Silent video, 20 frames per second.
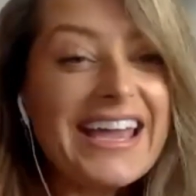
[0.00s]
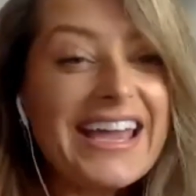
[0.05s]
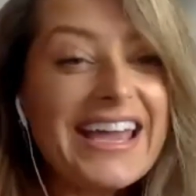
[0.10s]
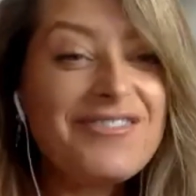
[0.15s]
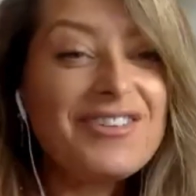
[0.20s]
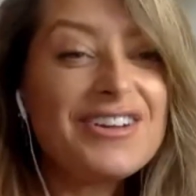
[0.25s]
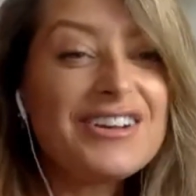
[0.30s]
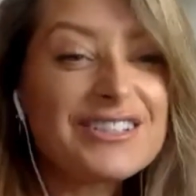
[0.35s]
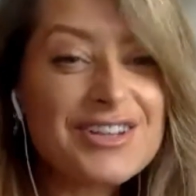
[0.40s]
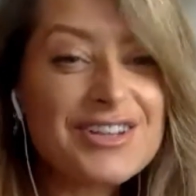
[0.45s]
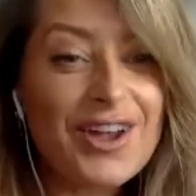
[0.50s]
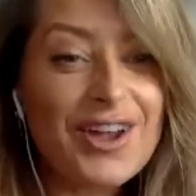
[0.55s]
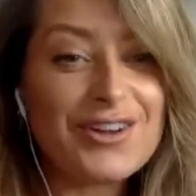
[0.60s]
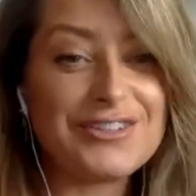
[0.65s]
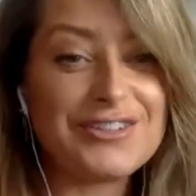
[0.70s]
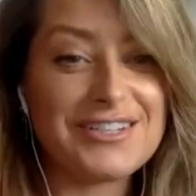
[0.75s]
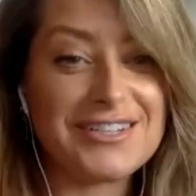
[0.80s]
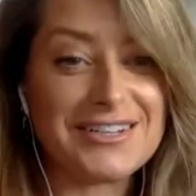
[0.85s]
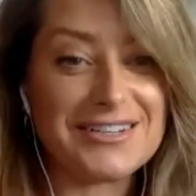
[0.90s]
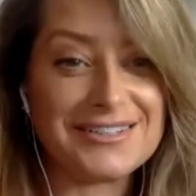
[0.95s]
even as
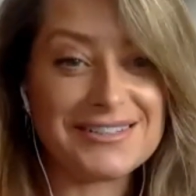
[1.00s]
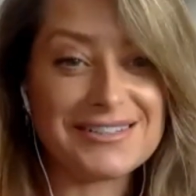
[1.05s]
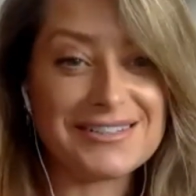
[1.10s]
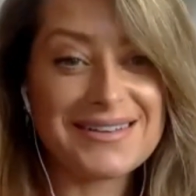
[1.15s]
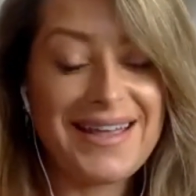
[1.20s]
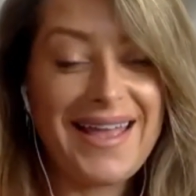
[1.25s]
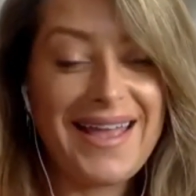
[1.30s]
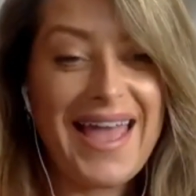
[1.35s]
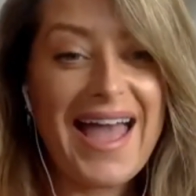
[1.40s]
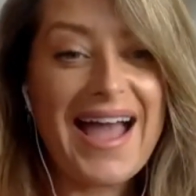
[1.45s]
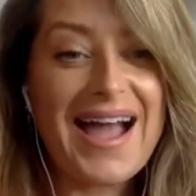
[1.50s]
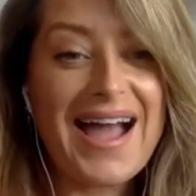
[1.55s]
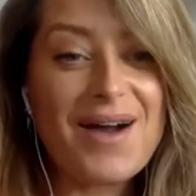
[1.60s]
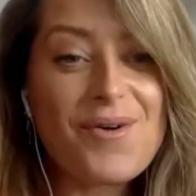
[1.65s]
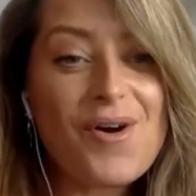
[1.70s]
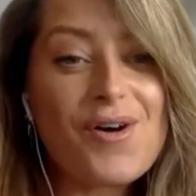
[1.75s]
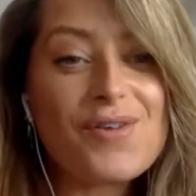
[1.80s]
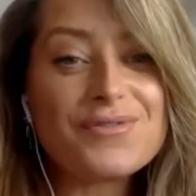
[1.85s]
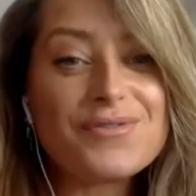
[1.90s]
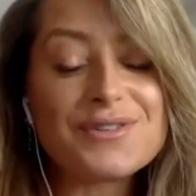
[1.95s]
coaches? How
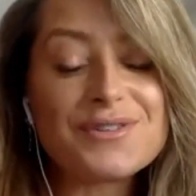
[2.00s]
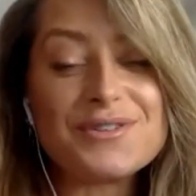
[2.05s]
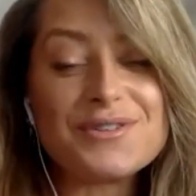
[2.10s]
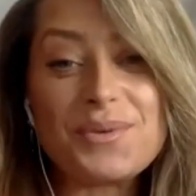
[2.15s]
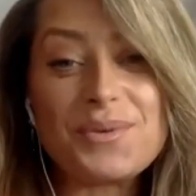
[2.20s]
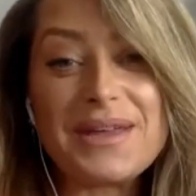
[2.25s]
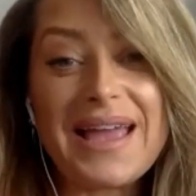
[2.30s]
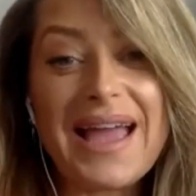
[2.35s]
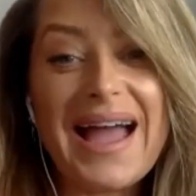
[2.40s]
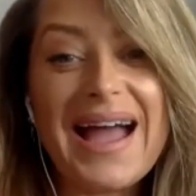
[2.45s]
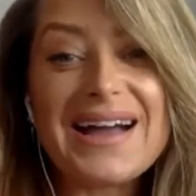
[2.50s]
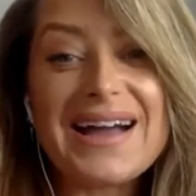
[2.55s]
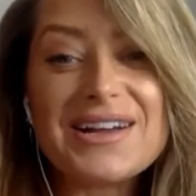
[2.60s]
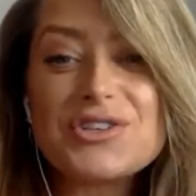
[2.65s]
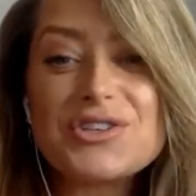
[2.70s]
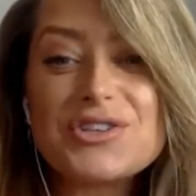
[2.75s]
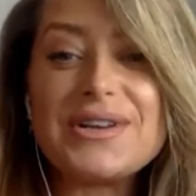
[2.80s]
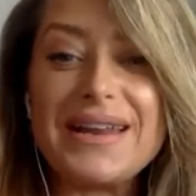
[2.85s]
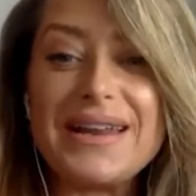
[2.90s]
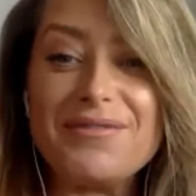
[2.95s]
often do we
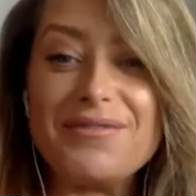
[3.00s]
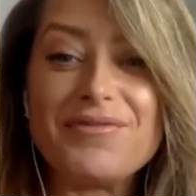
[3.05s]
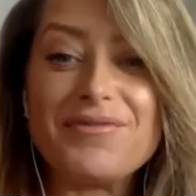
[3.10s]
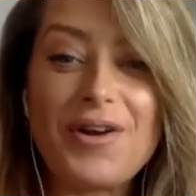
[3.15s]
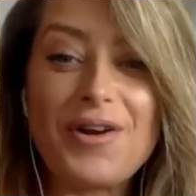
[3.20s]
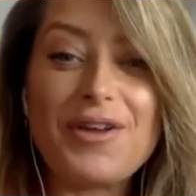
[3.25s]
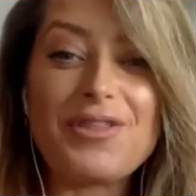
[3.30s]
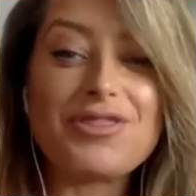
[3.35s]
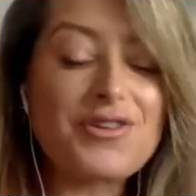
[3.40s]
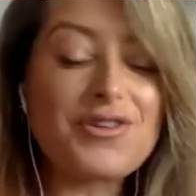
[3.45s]
actually follow